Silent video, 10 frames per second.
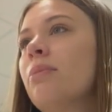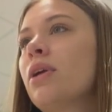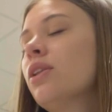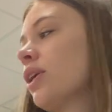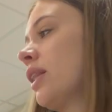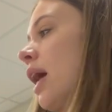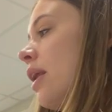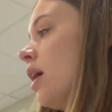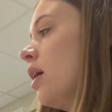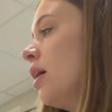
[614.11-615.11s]
I'm gonna look at
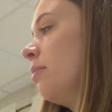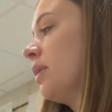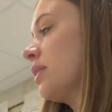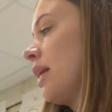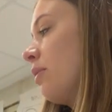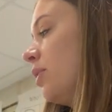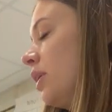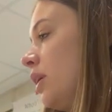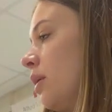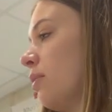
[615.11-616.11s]
that because that would